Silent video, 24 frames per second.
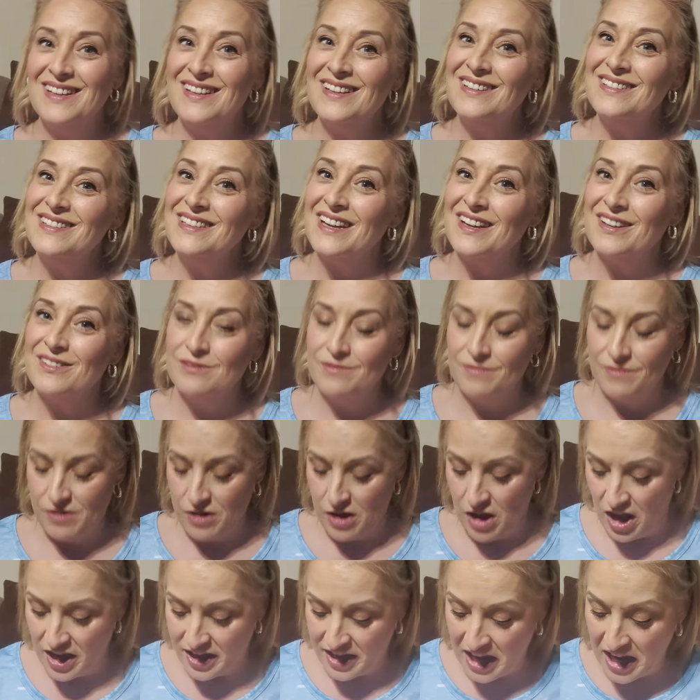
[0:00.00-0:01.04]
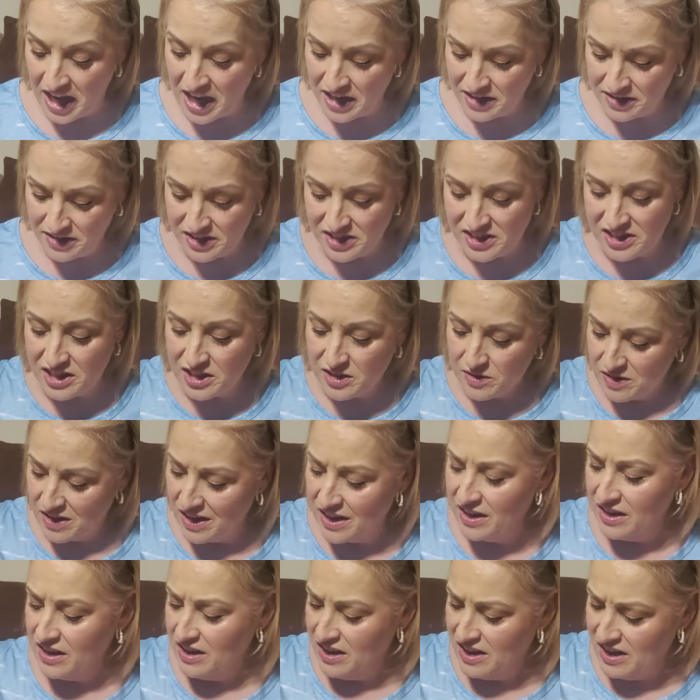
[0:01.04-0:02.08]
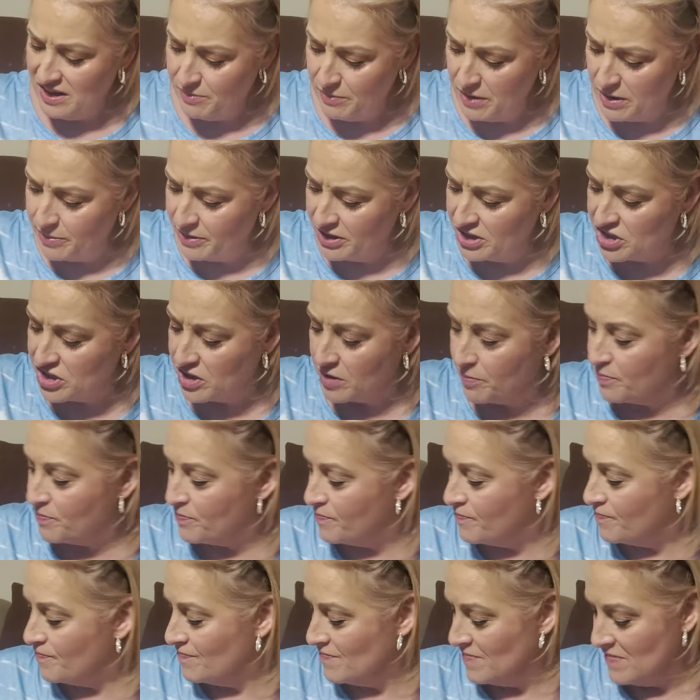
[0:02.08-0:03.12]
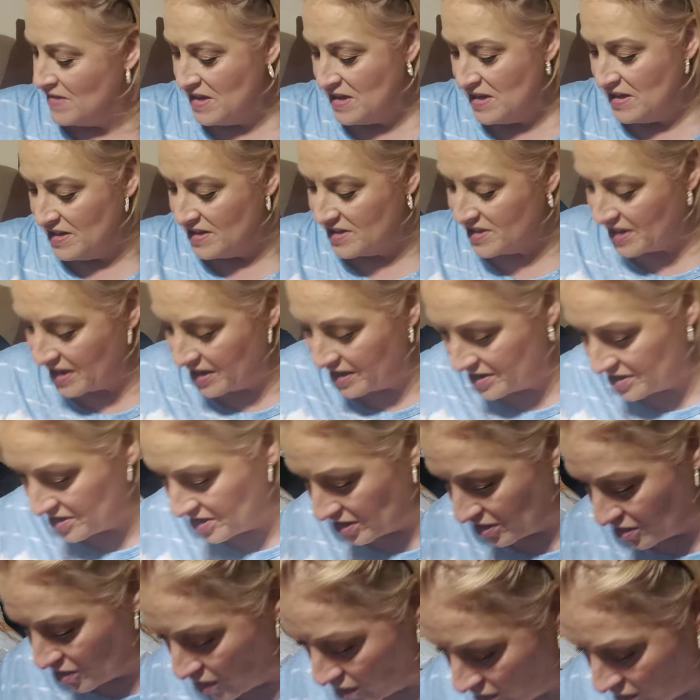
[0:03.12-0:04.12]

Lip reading: Oh, no. Again, this is, maybe I should say it's a